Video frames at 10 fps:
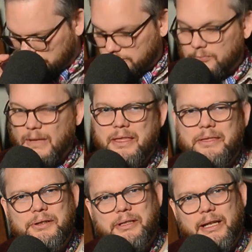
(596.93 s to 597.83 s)
And then
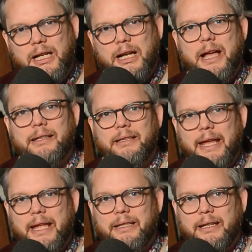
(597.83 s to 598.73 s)
there's like a cotton
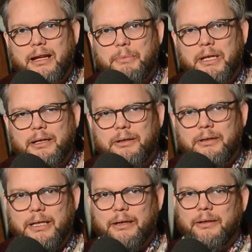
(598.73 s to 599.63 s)
candy coming in underneath.